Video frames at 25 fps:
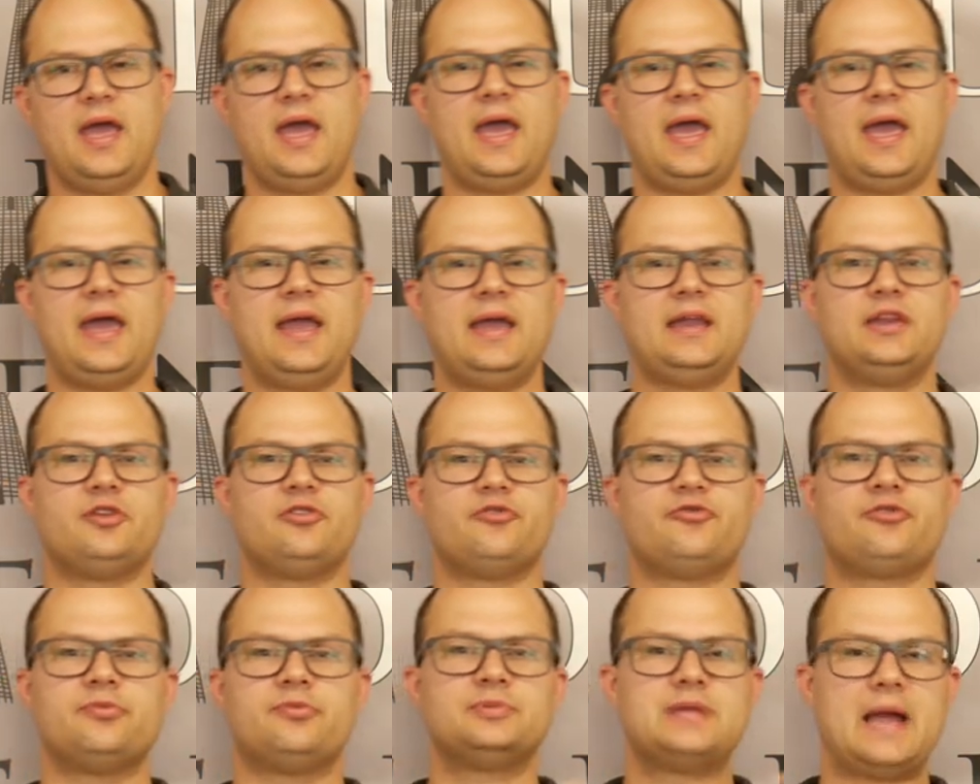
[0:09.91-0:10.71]
And
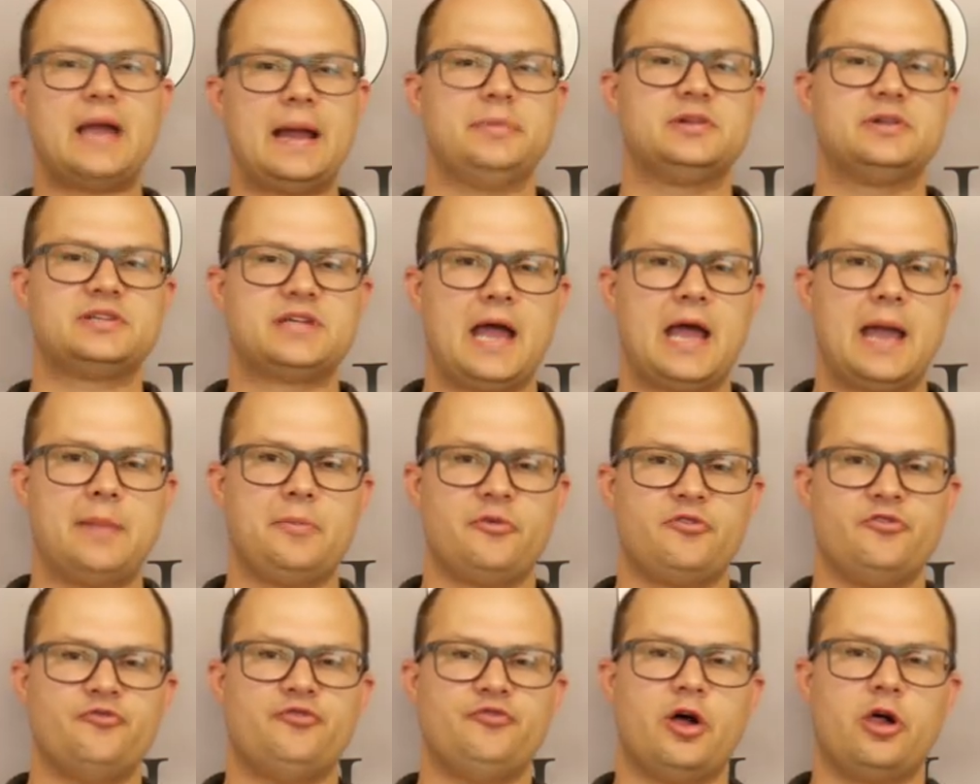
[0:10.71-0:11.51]
from time to time,
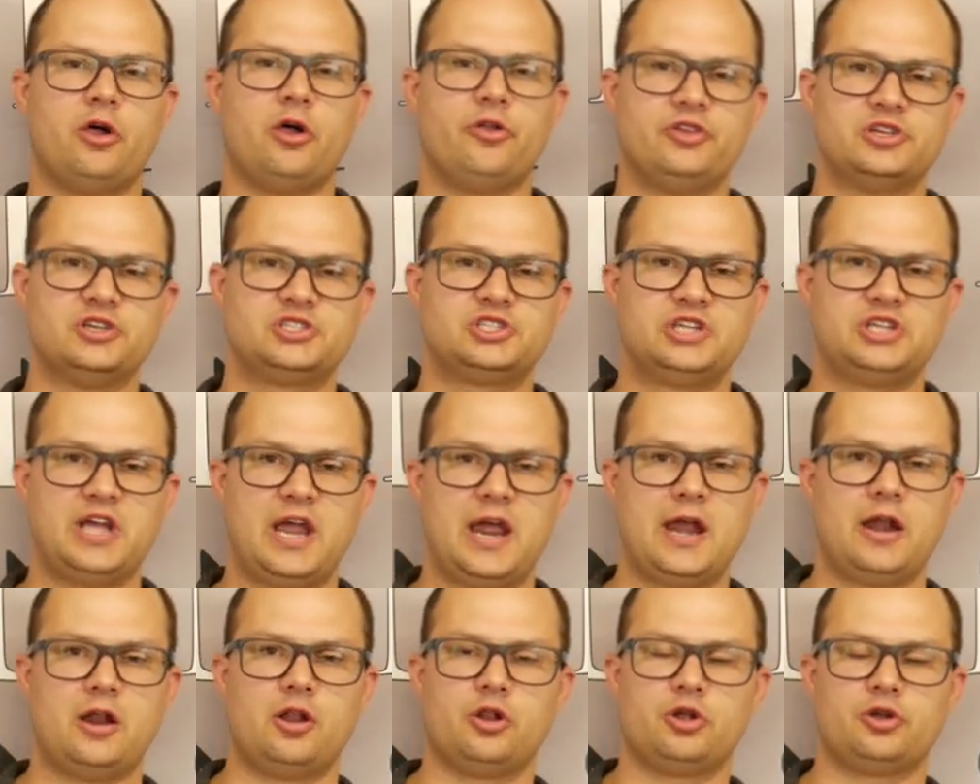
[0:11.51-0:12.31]
if you follow this
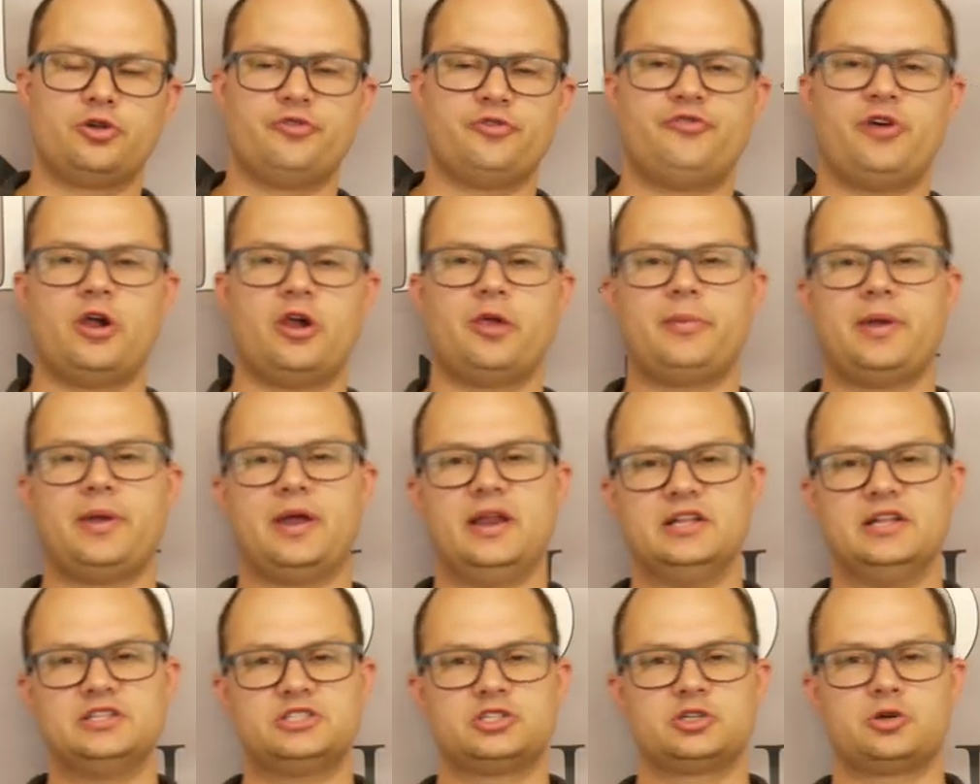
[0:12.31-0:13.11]
channel or you follow me on
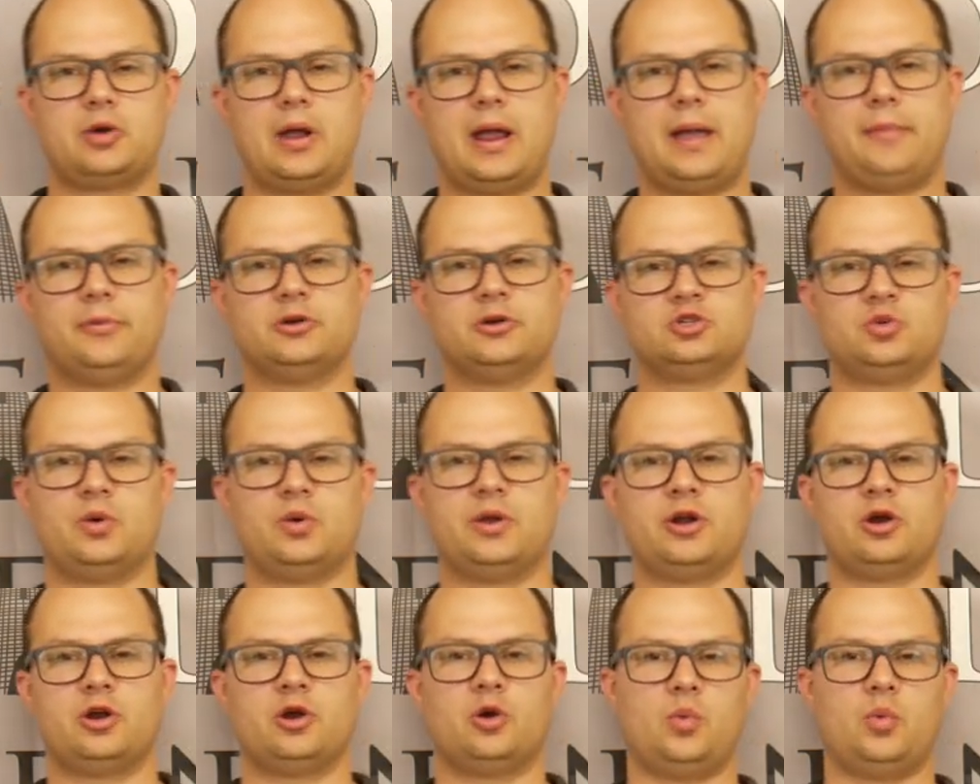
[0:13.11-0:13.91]
Instagram or
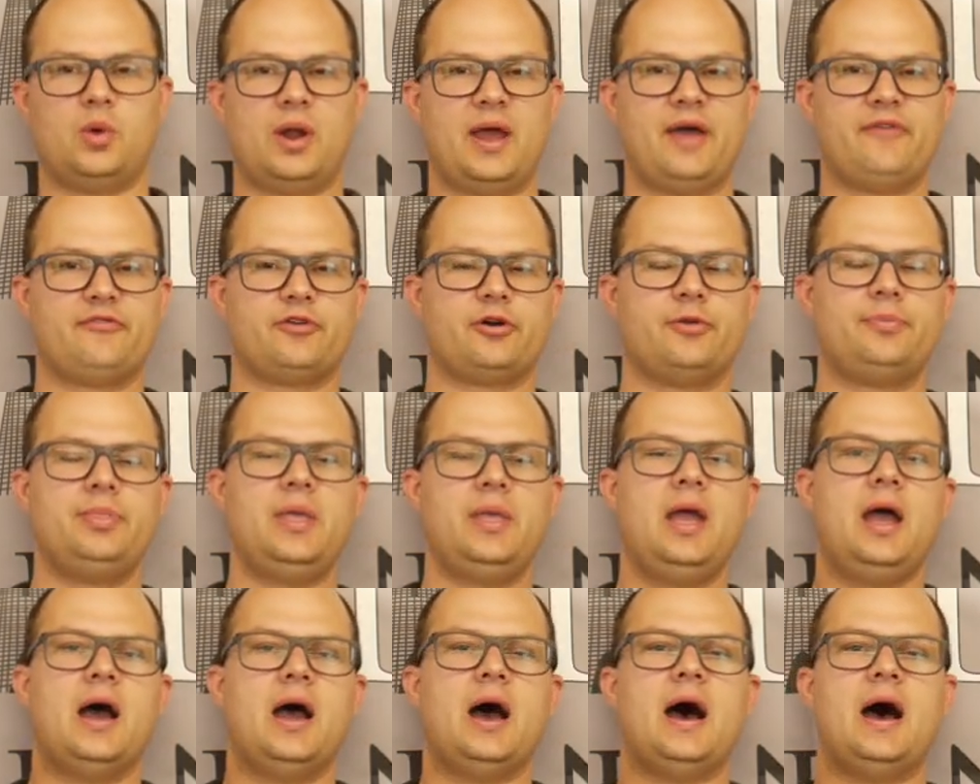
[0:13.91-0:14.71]
Twitter or whatever,
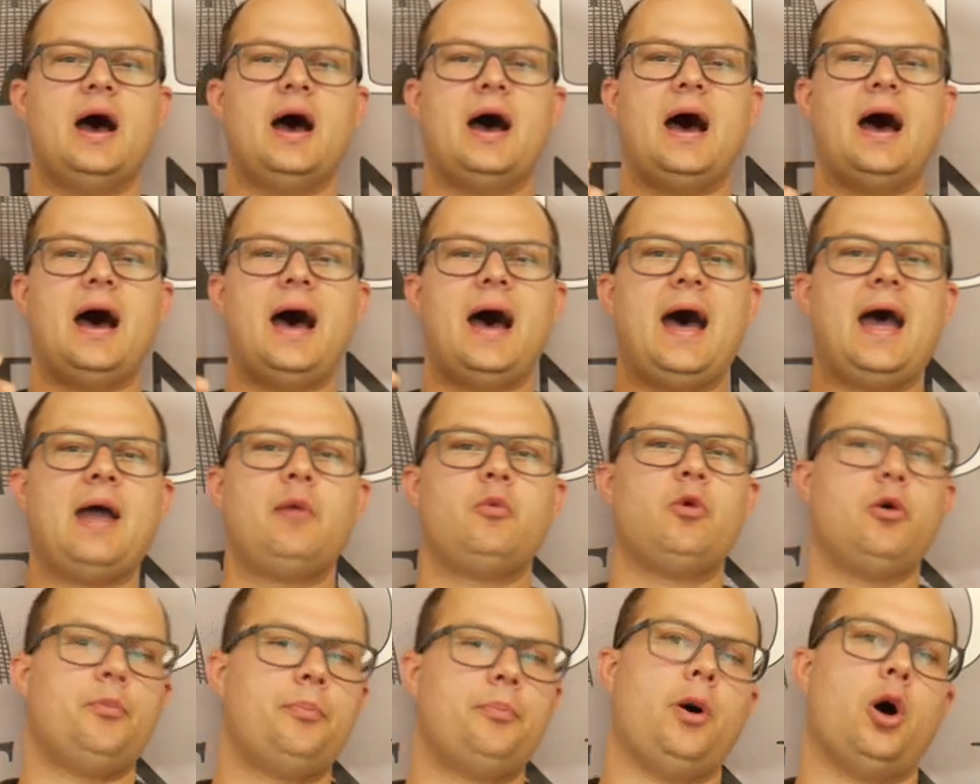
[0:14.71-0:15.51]
uh, I
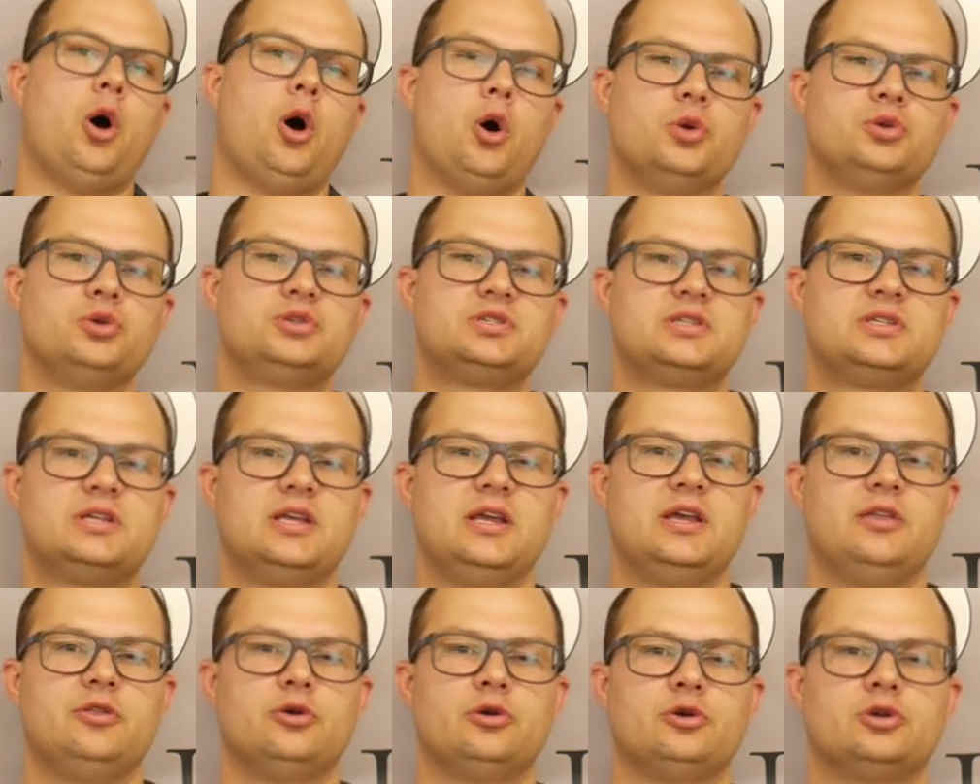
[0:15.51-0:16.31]
will post
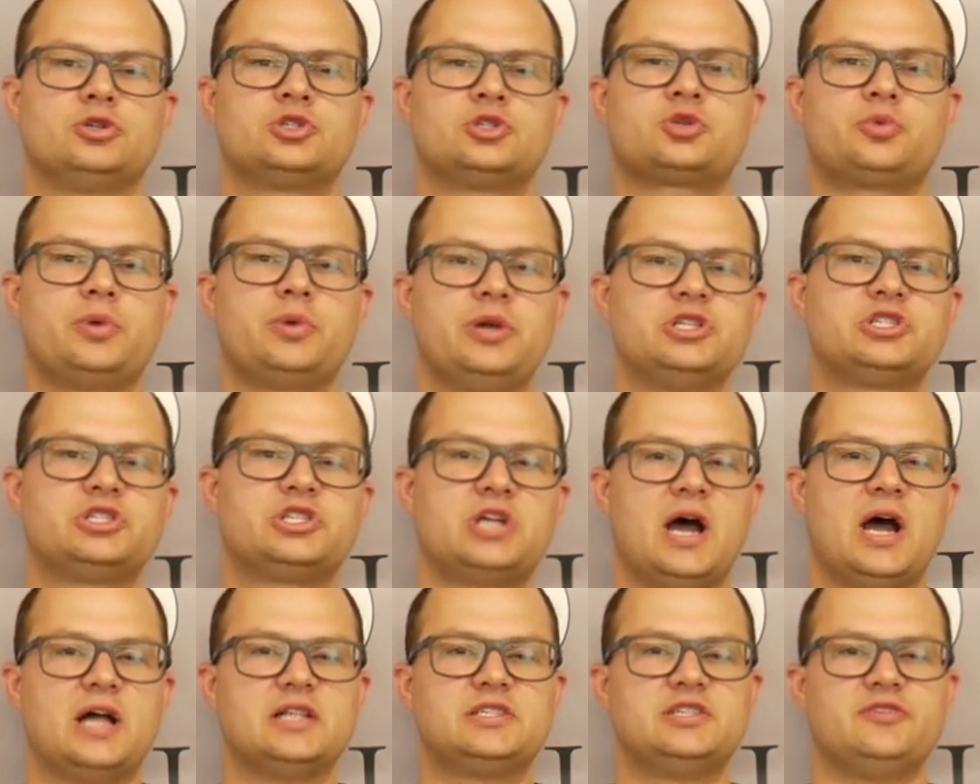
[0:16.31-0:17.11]
either
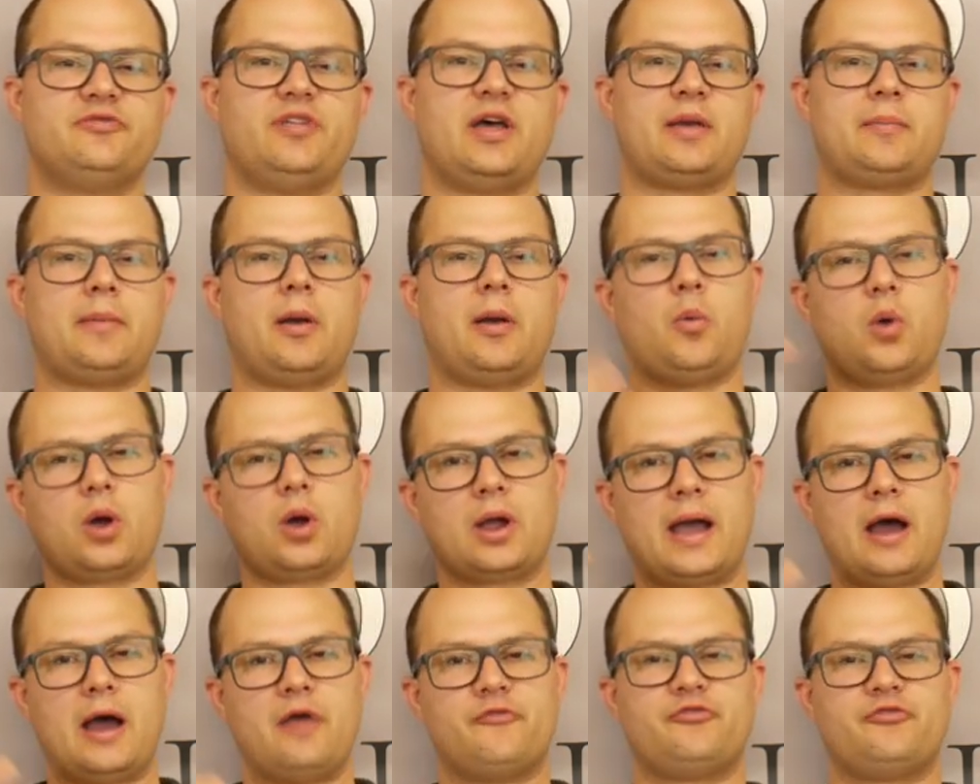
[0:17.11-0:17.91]
screenshots of like my
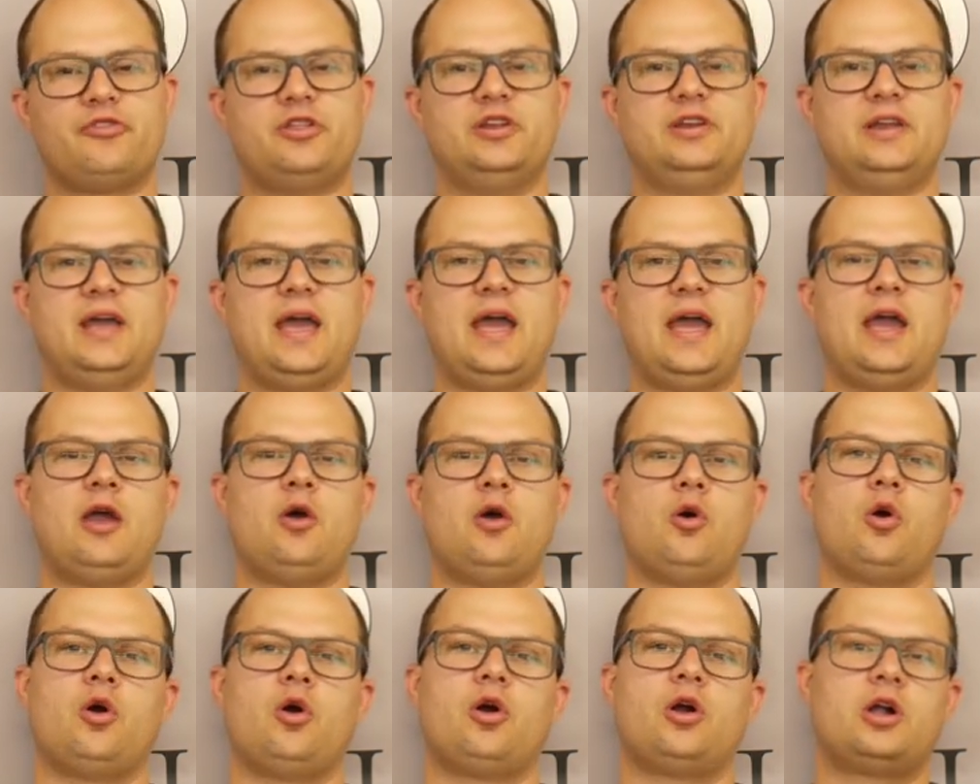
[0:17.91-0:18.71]
workout for the day
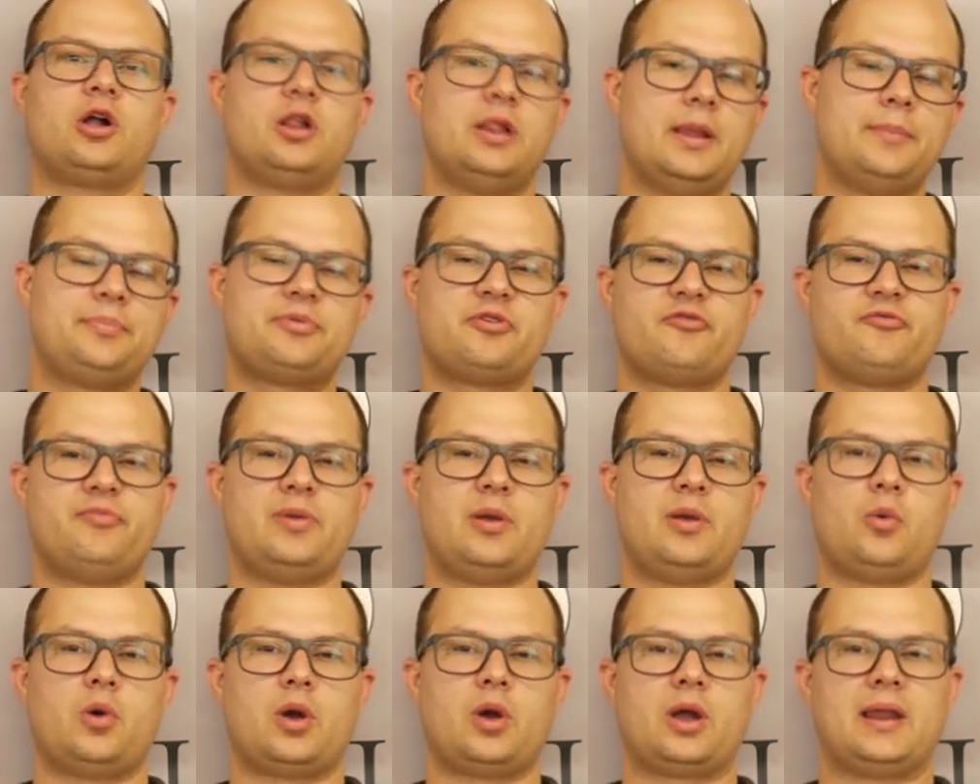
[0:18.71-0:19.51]
or clips of
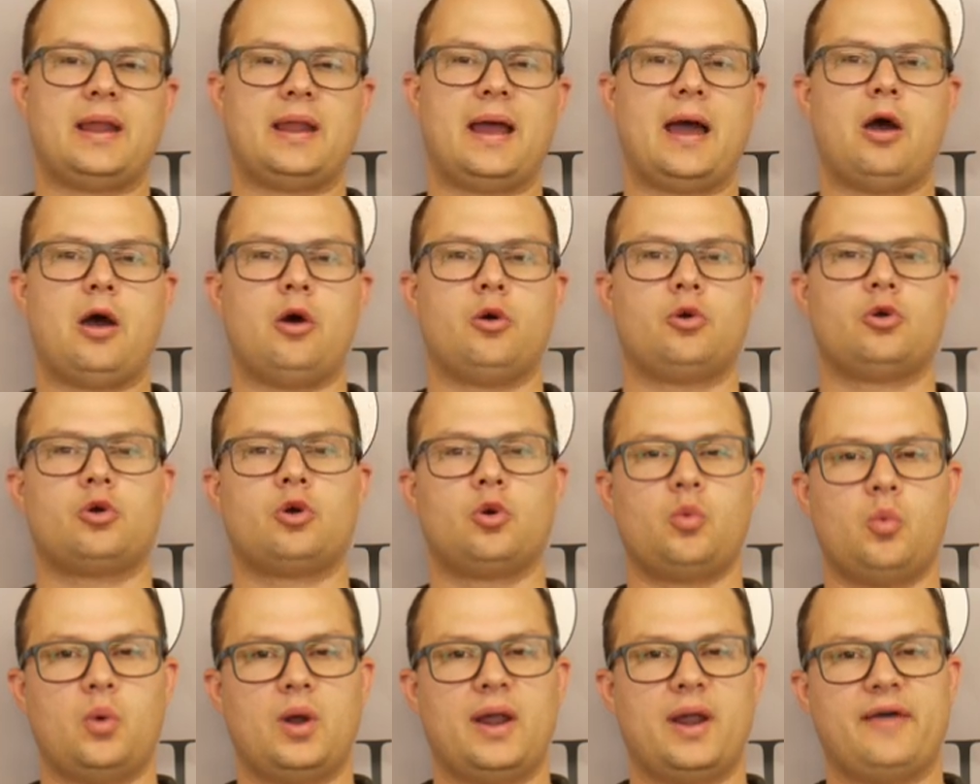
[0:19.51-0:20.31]
me working out
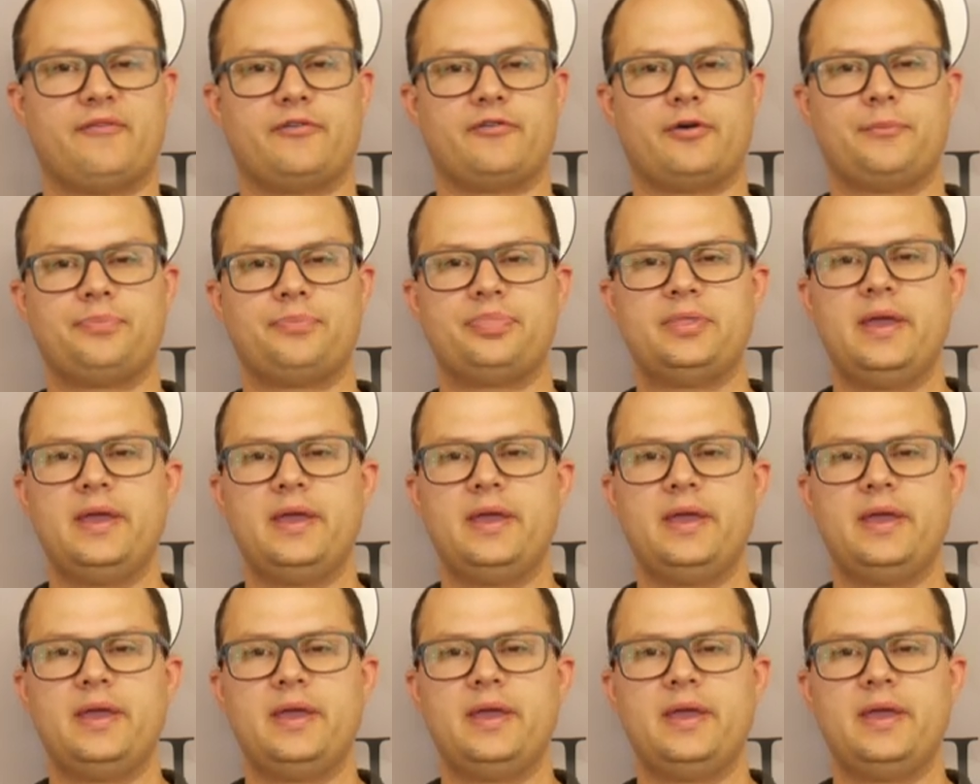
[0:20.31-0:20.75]
or whatever.